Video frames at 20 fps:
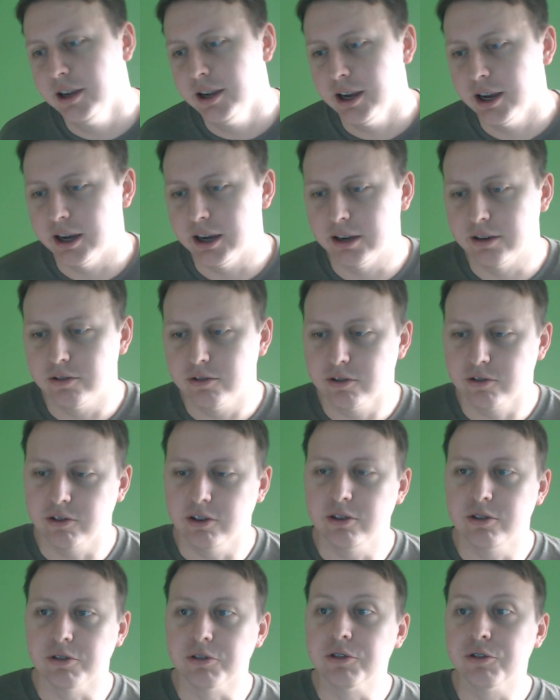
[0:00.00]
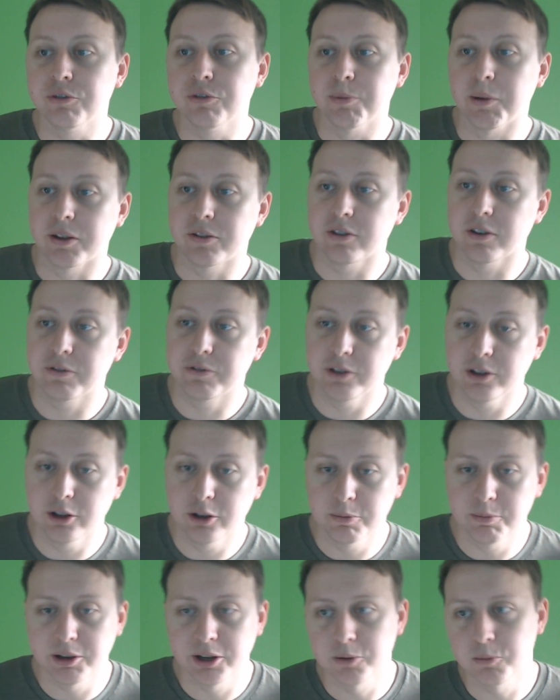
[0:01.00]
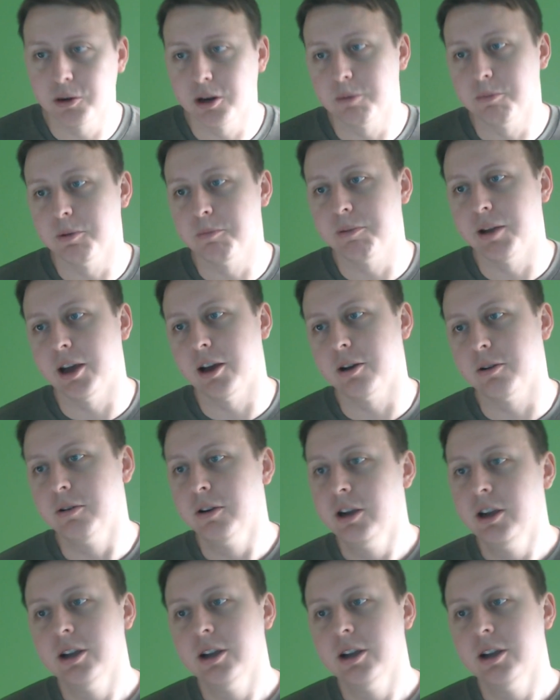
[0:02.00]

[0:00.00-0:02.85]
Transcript: and just introduce myself a little bit, what I'm about,